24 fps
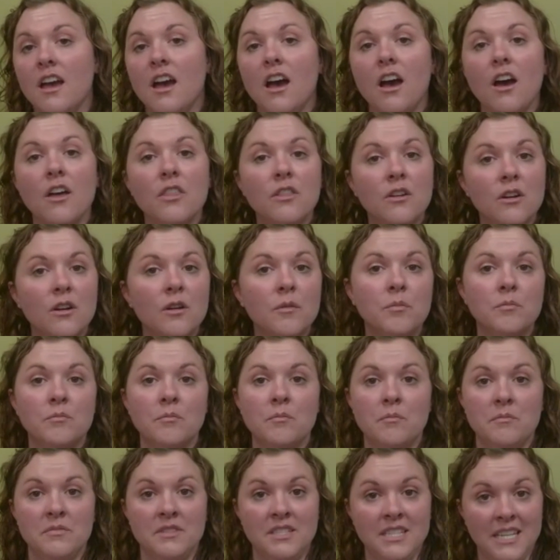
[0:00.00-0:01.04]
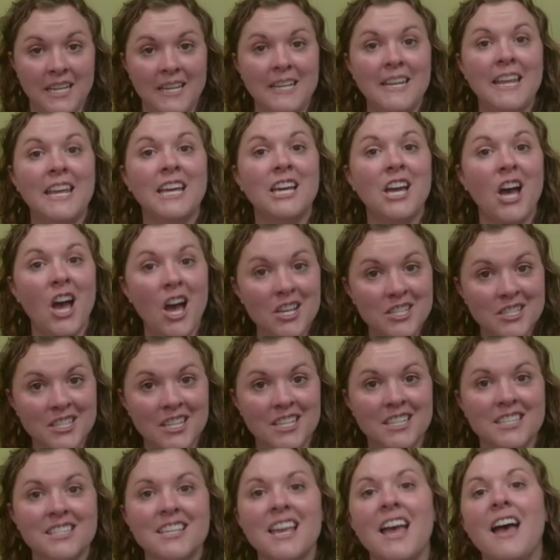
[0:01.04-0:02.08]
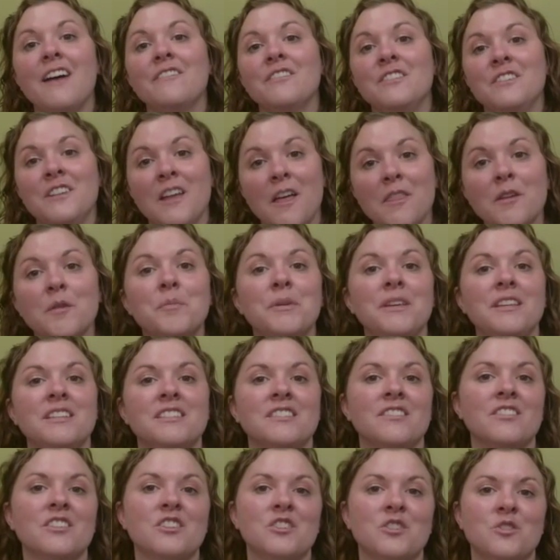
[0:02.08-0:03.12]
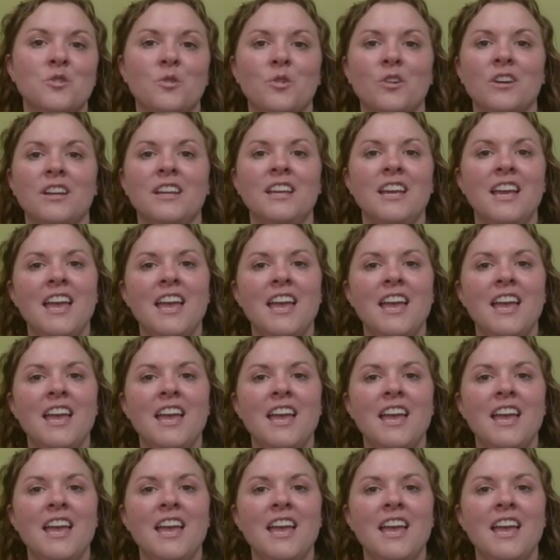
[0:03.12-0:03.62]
other DNA cousins have another piece of the story.